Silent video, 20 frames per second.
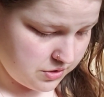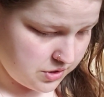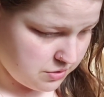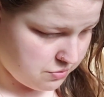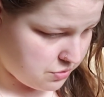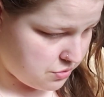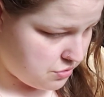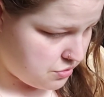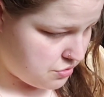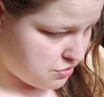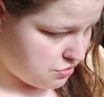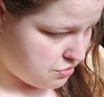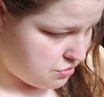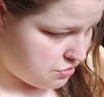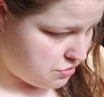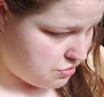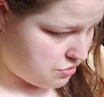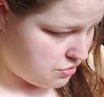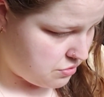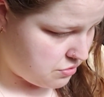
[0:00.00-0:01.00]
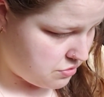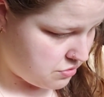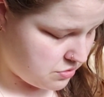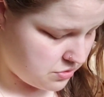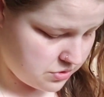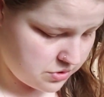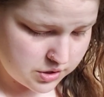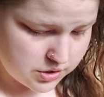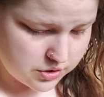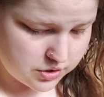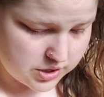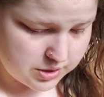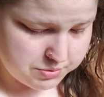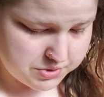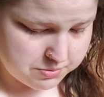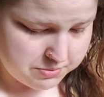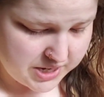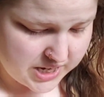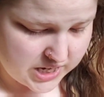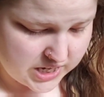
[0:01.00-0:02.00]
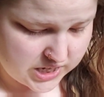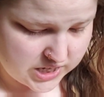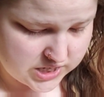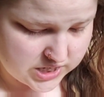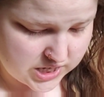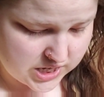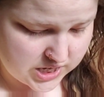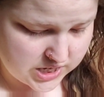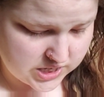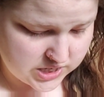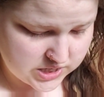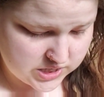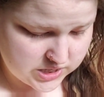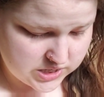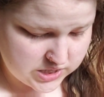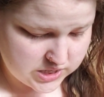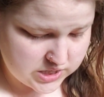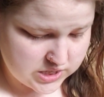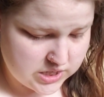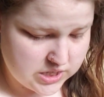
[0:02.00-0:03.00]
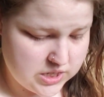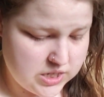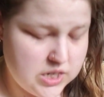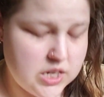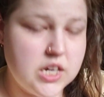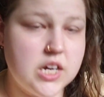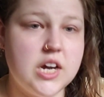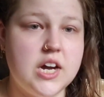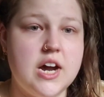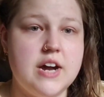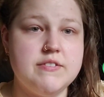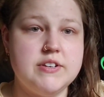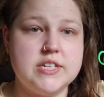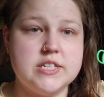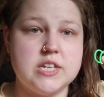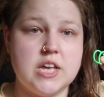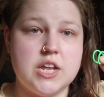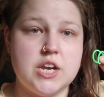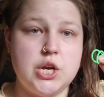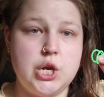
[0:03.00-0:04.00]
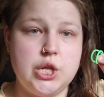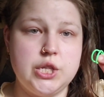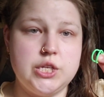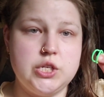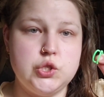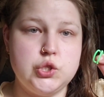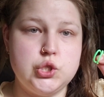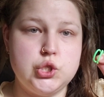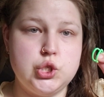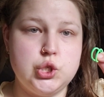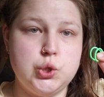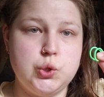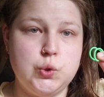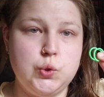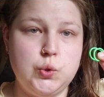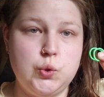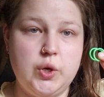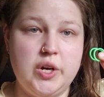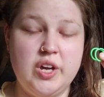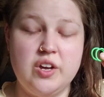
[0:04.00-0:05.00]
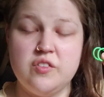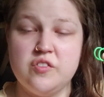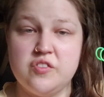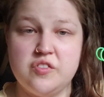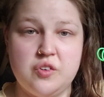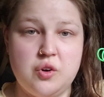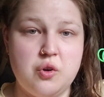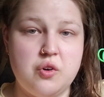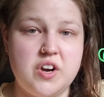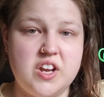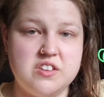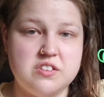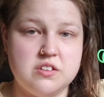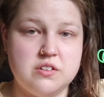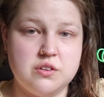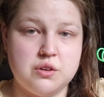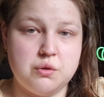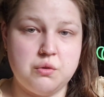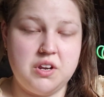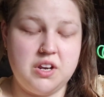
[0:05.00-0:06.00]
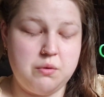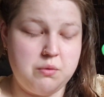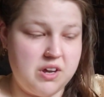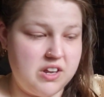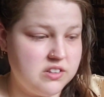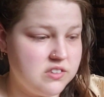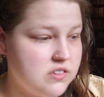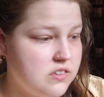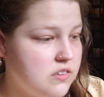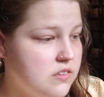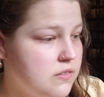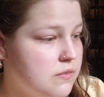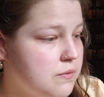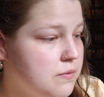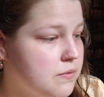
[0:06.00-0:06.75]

I'm going to grab some hair ties. I've decided on these 2 fluorescent green ones.